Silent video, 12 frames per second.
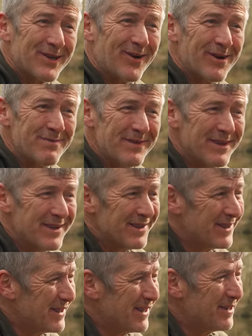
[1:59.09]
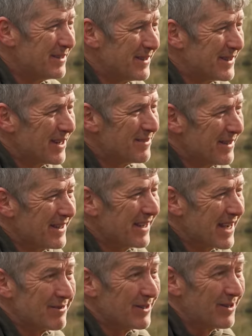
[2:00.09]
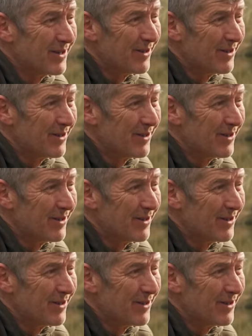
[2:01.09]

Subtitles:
time. You know, it haven't got